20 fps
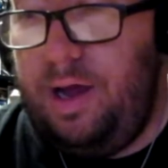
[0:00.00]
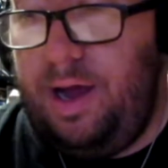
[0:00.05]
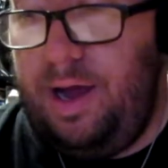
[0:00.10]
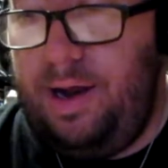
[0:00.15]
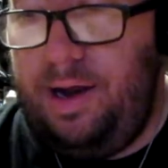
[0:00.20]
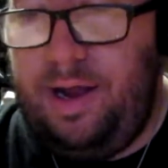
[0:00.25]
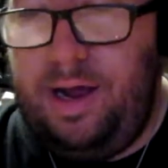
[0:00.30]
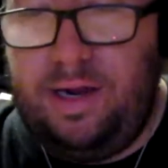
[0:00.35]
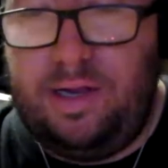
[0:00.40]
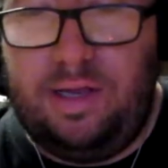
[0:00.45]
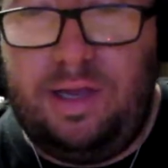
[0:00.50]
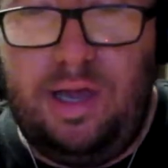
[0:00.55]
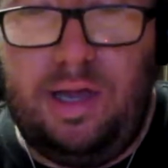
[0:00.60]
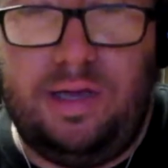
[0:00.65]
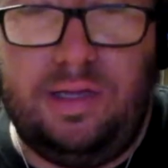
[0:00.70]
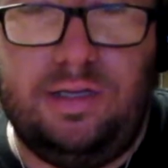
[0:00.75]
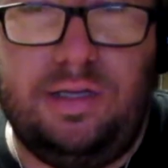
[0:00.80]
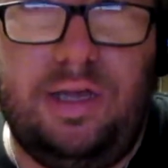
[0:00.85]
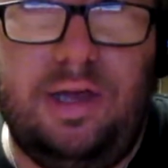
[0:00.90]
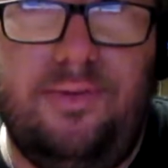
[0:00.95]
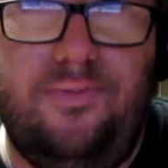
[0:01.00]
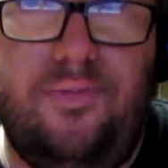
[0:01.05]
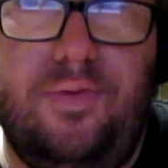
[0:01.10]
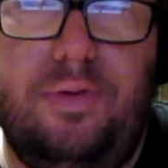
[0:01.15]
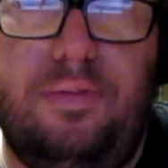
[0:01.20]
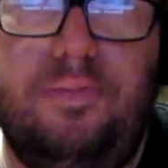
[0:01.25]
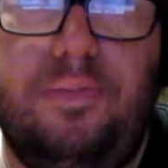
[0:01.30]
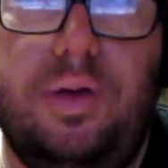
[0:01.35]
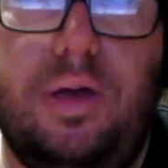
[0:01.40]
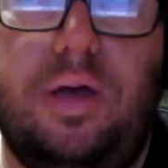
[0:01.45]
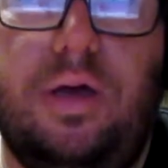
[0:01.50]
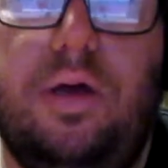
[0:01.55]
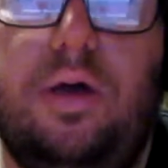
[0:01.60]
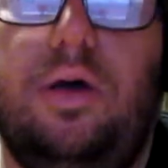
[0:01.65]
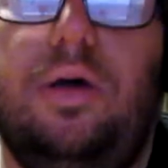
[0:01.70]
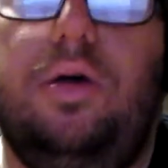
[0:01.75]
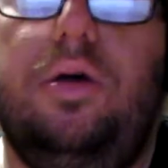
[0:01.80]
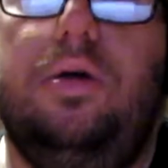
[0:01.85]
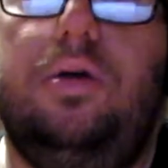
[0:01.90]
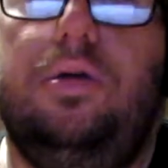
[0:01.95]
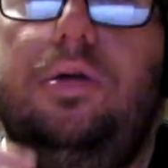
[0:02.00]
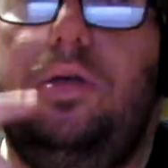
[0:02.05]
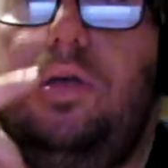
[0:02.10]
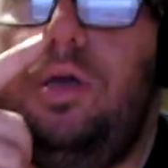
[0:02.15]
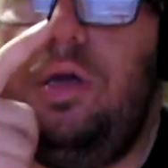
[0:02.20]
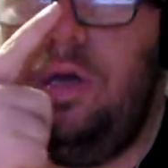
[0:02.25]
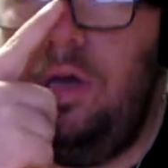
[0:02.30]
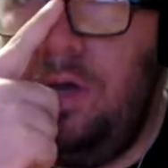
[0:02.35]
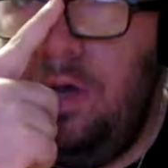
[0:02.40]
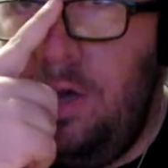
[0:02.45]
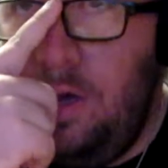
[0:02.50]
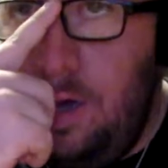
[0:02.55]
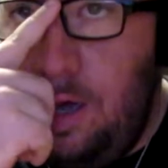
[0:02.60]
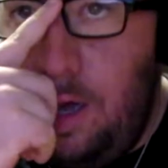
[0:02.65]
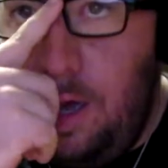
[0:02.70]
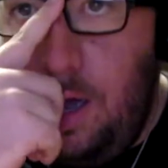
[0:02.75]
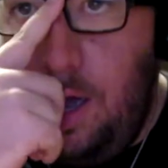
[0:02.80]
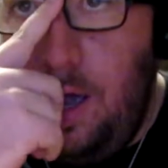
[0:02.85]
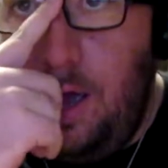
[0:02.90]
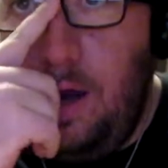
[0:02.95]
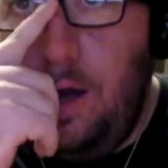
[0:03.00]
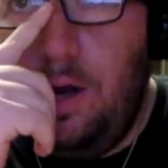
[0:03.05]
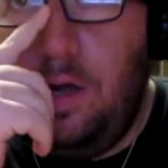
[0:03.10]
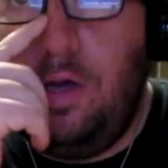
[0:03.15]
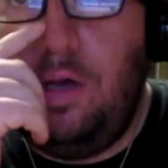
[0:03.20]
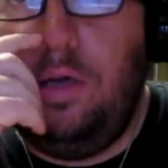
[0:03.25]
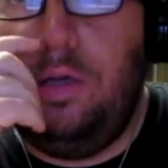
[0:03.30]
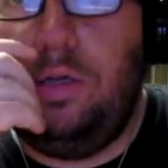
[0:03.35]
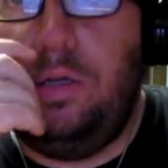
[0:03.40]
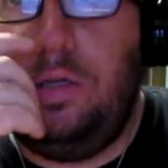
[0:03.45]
I like Tekken Seven because it had a good